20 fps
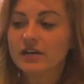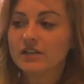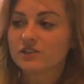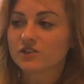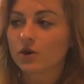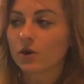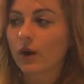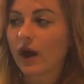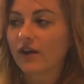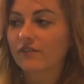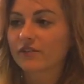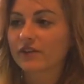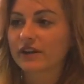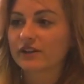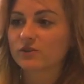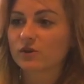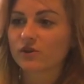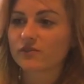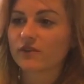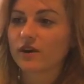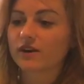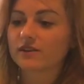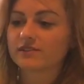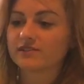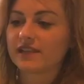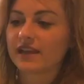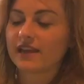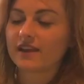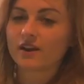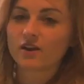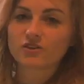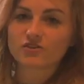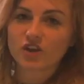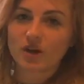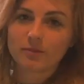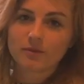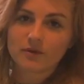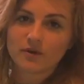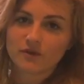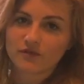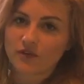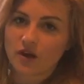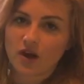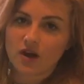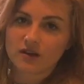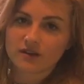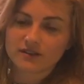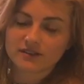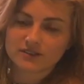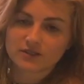So African dwarf frogs, they are tropical frogs.